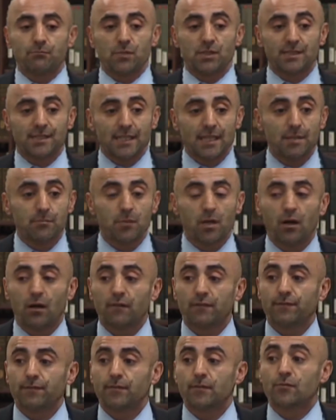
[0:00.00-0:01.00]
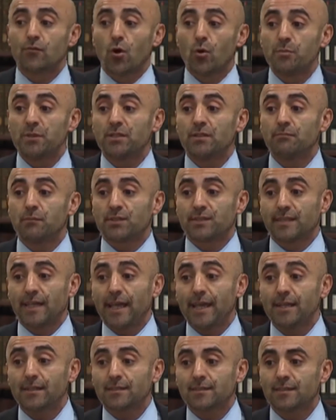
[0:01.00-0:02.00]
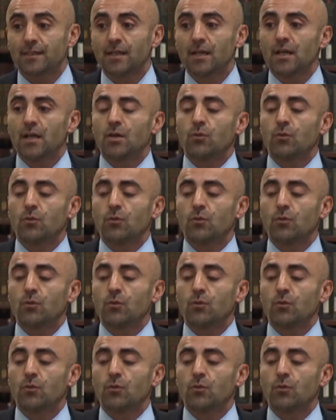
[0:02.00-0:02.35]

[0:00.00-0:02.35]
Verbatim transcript: museum of Roman mosaics,